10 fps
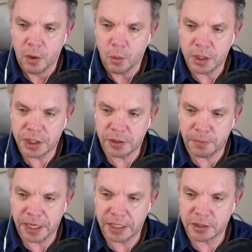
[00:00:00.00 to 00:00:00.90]
Which of the
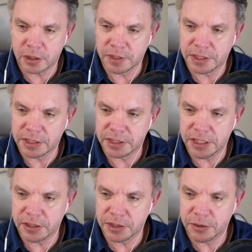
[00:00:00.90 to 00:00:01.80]
paid services
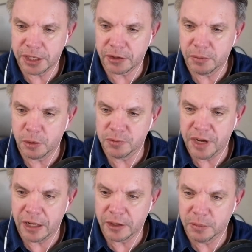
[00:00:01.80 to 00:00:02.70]
tiers do you think are the most
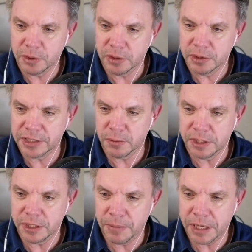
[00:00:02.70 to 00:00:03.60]
valuable? Does it really
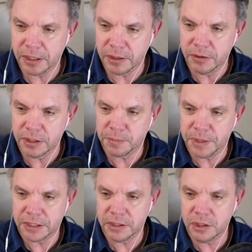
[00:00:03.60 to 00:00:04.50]
depend on your
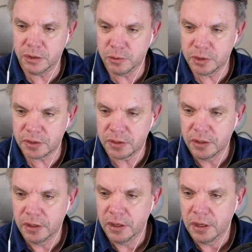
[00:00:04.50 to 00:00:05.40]
expected use?
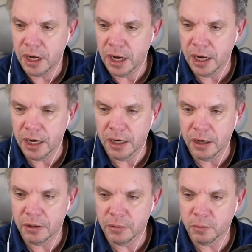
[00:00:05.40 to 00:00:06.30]

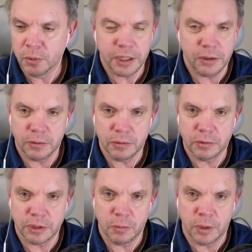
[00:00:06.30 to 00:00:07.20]
What do
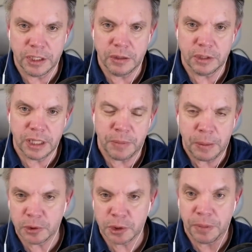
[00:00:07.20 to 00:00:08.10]
you think
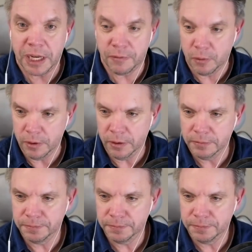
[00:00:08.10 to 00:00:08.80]
people should pay for?